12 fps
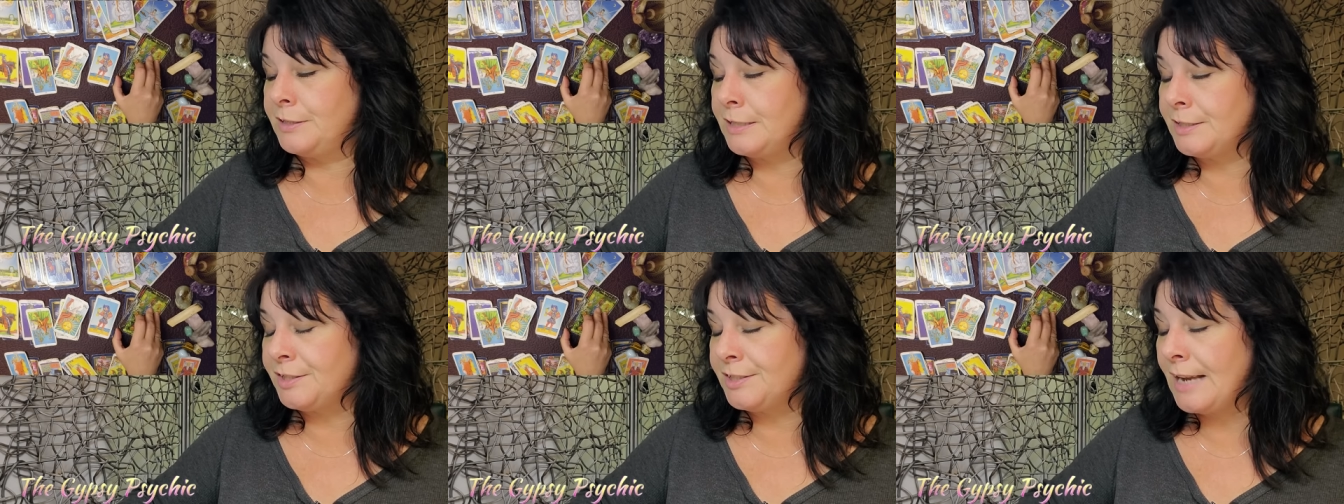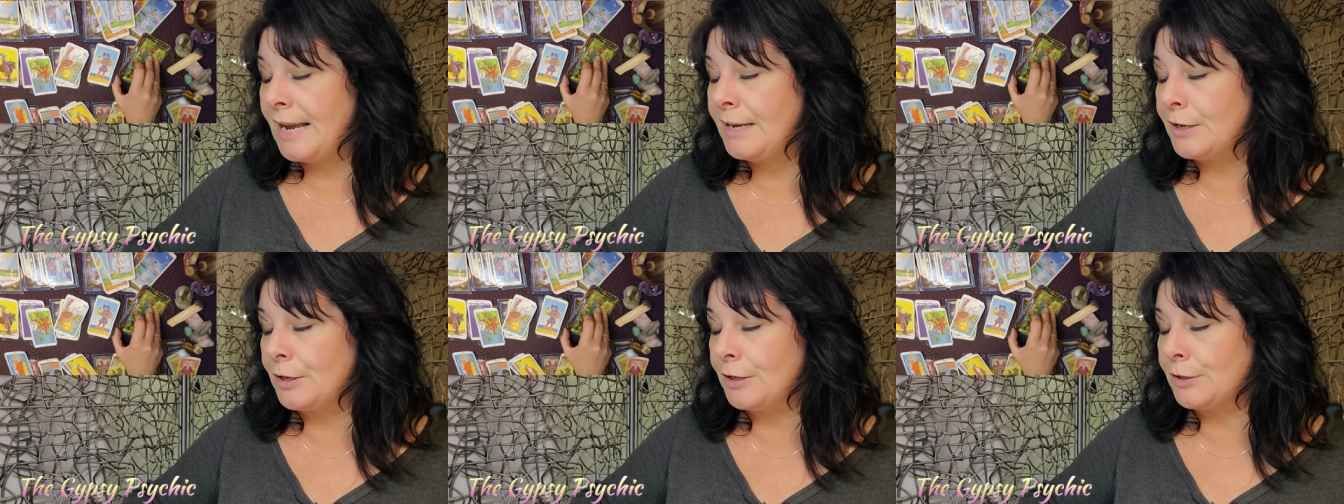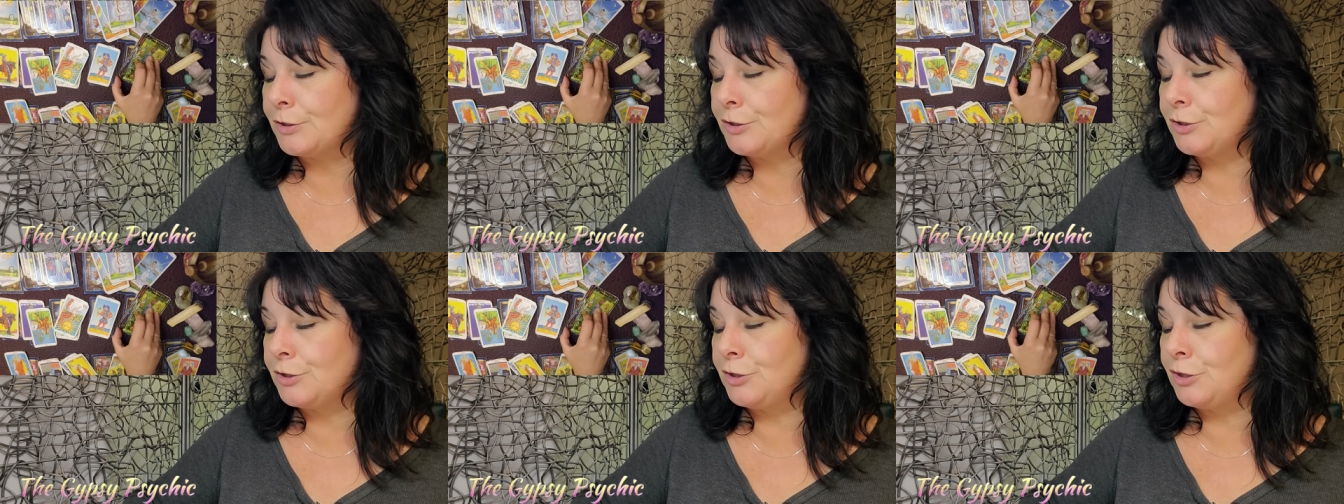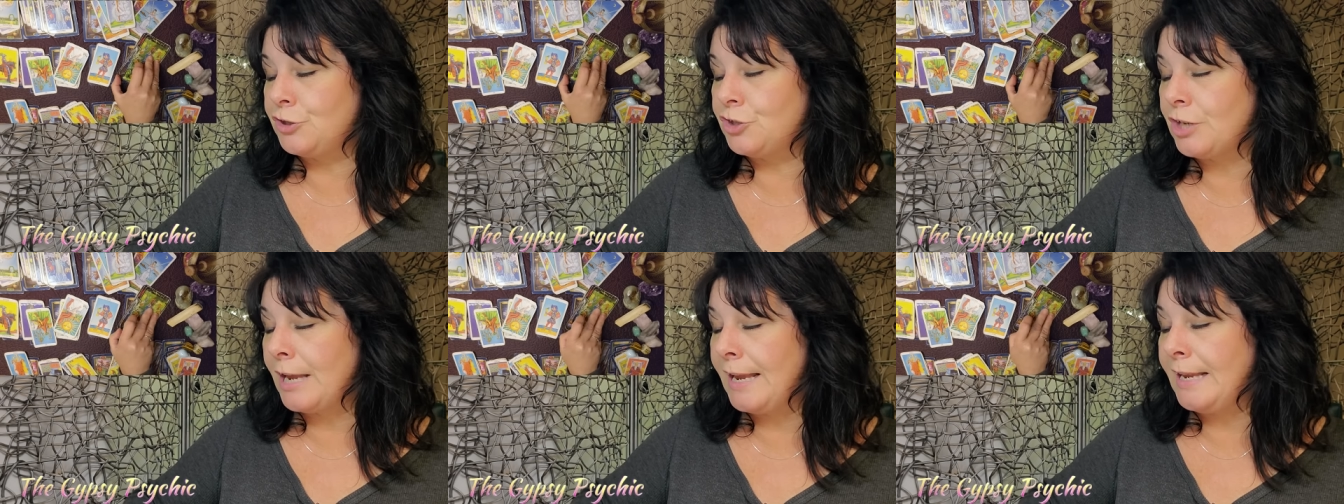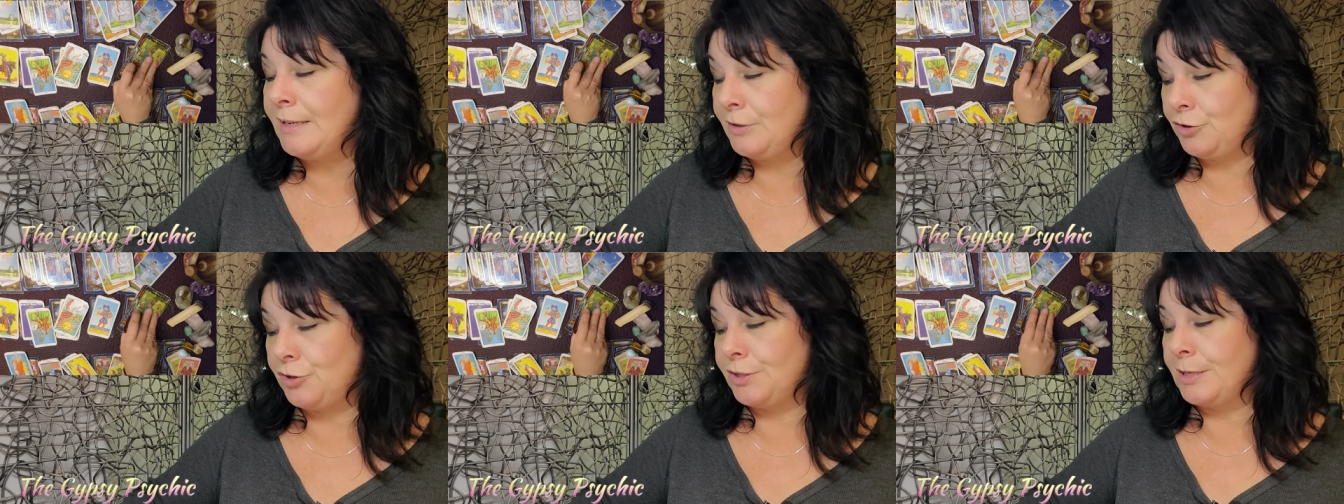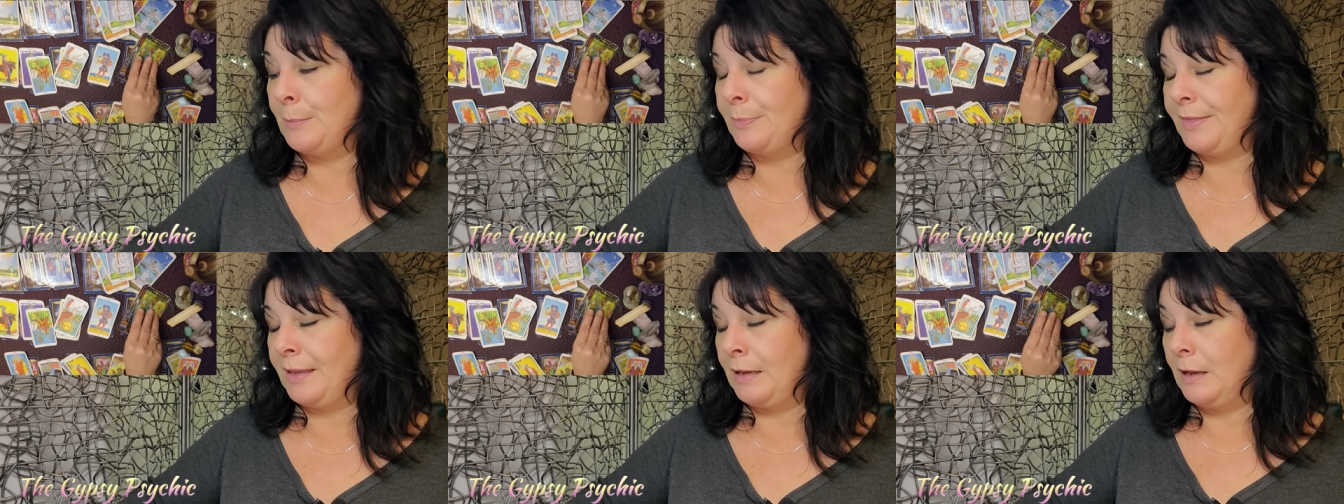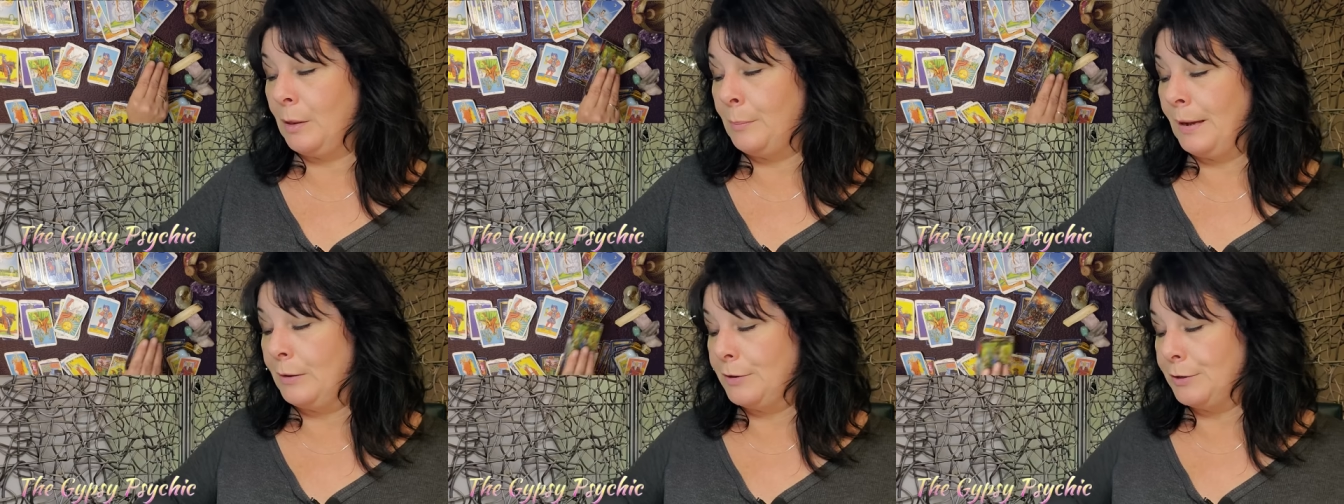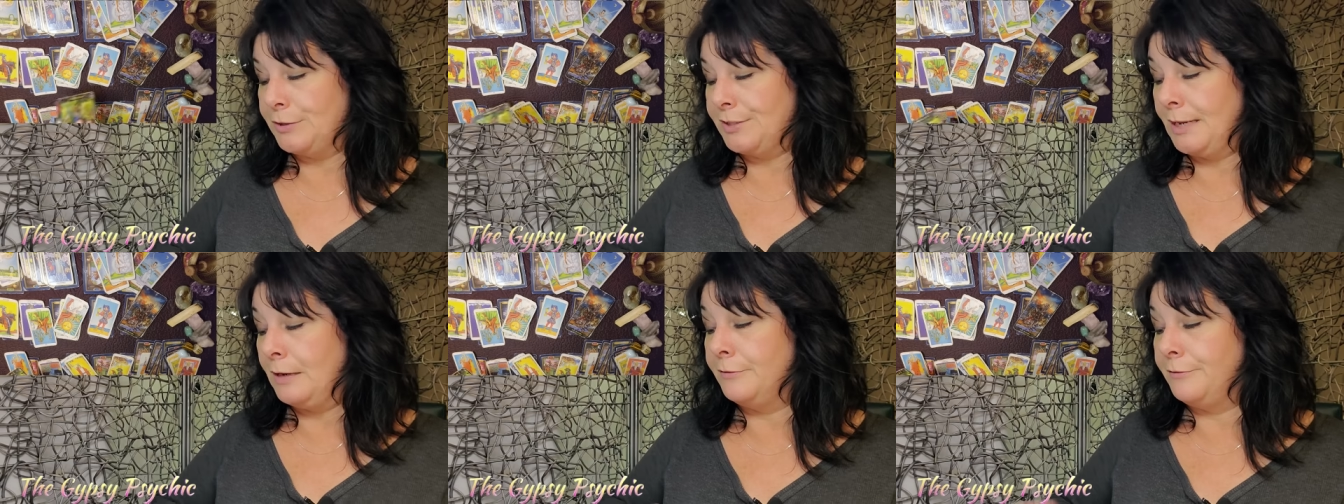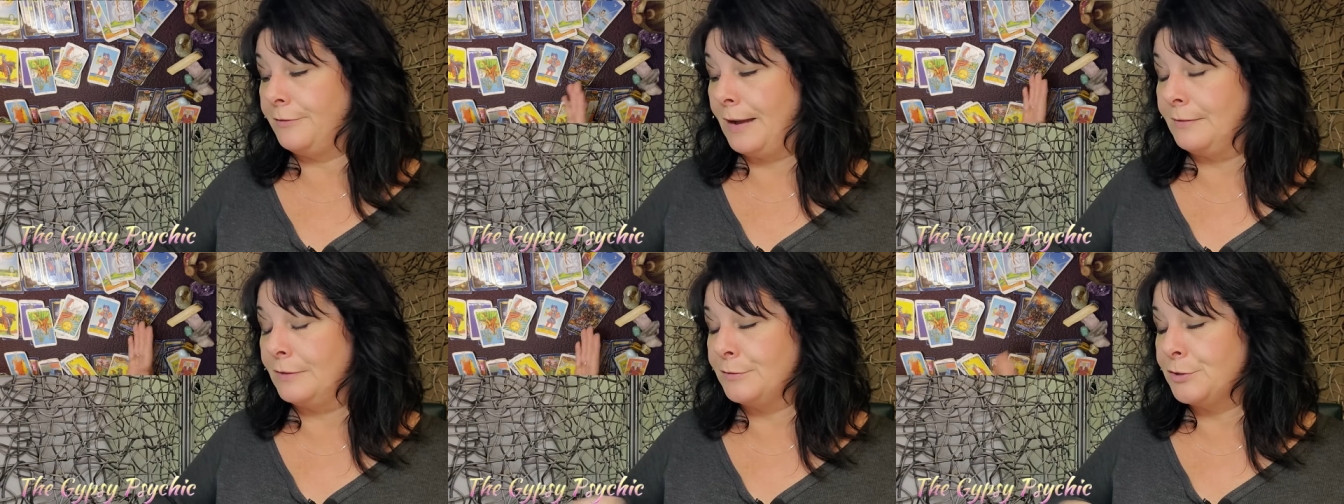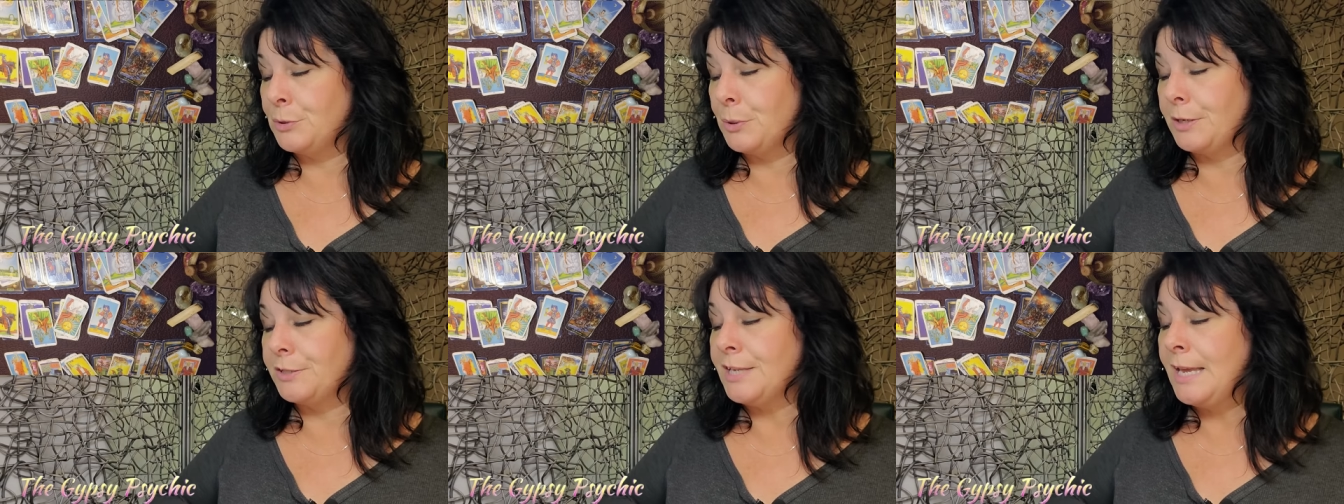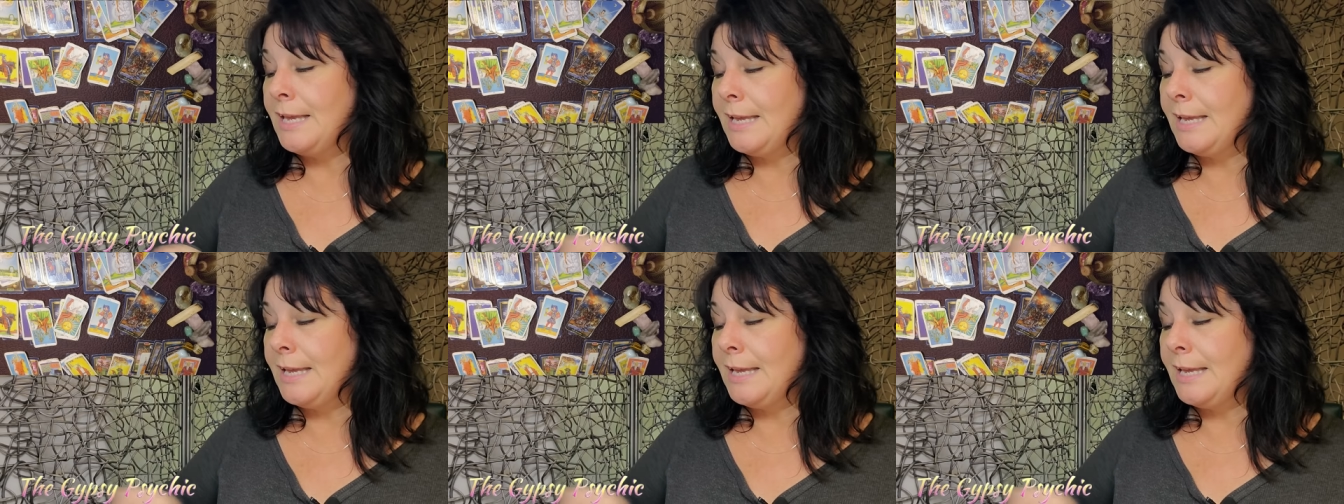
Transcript: desire to change something about yourself, Five of Swords,